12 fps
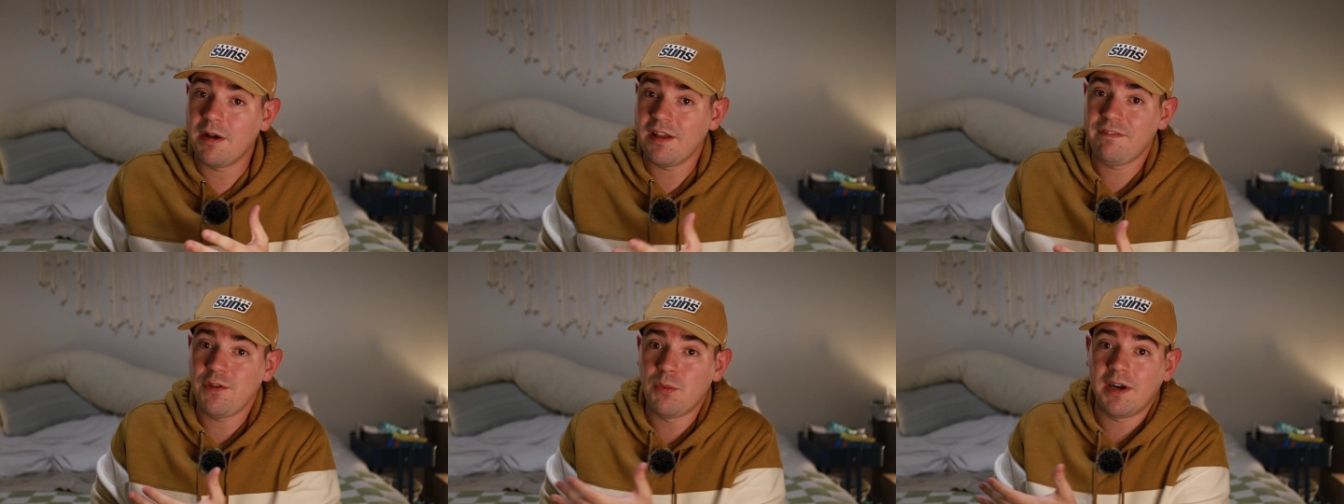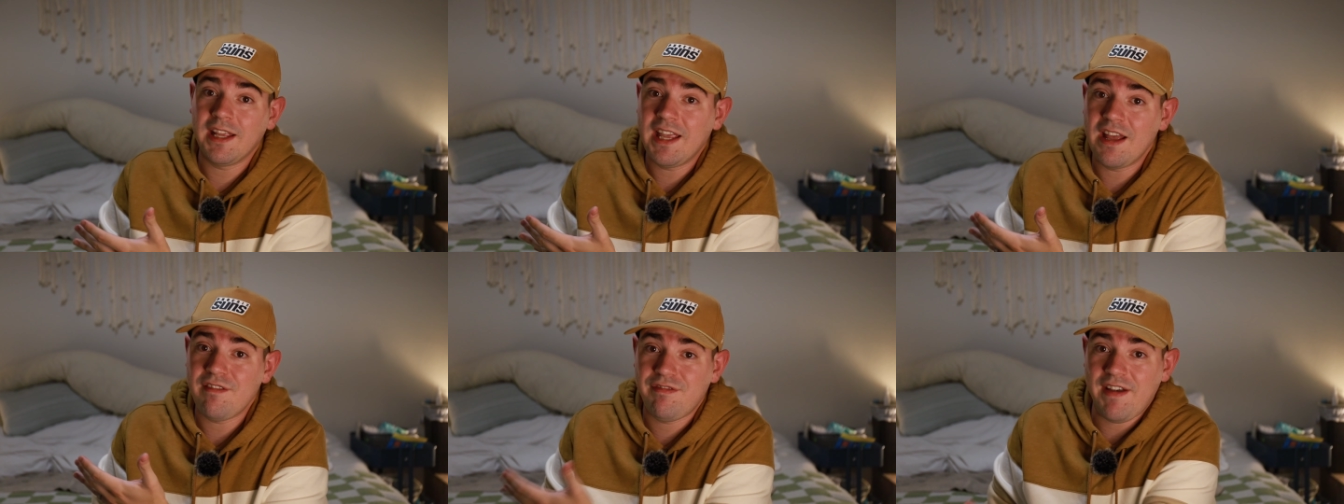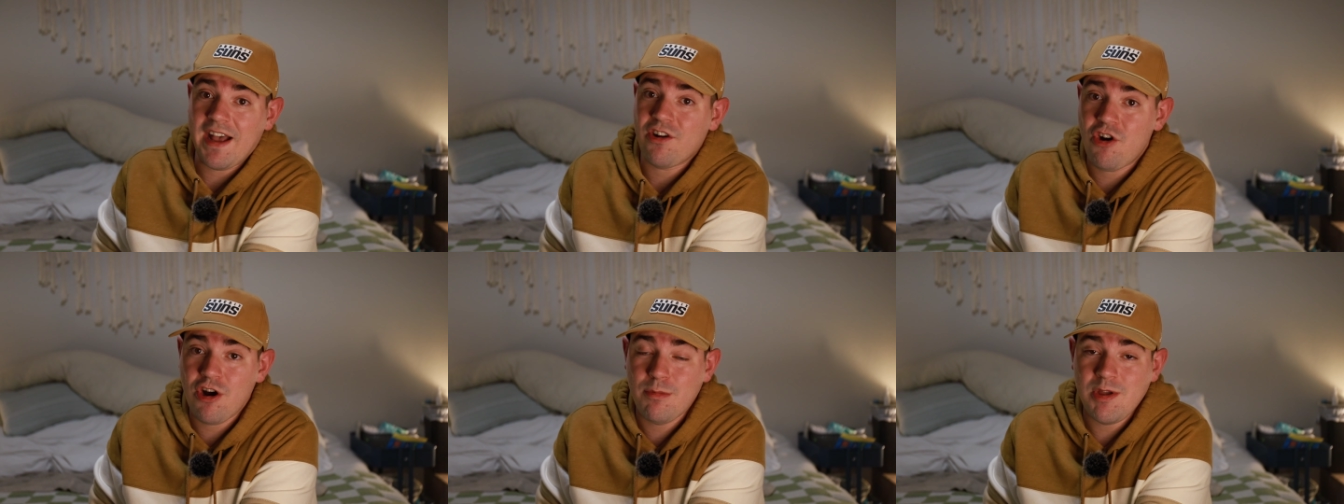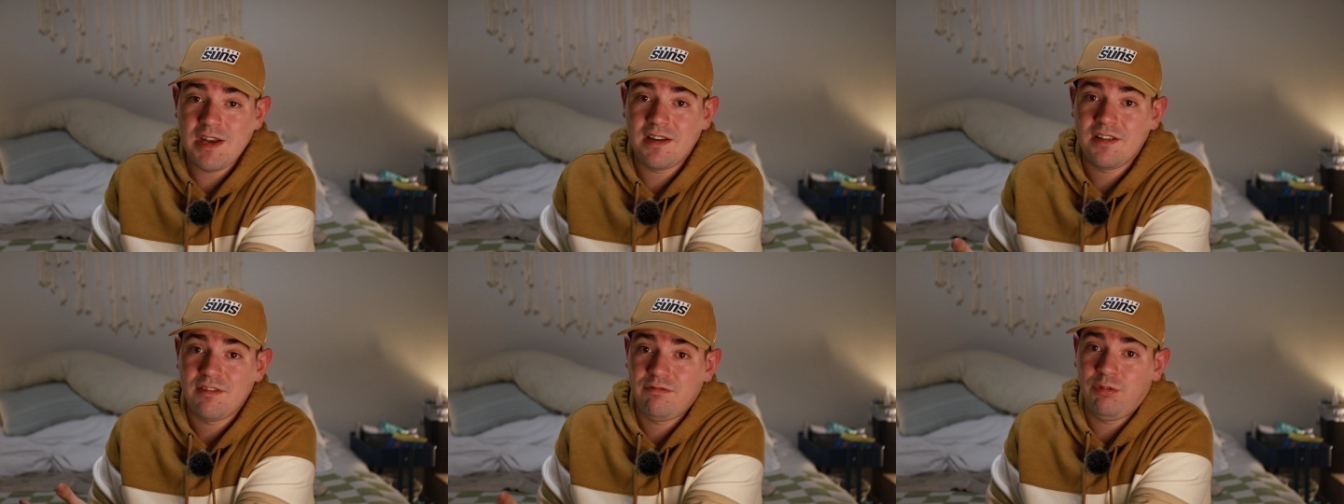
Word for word: But if you want to get fat carbon,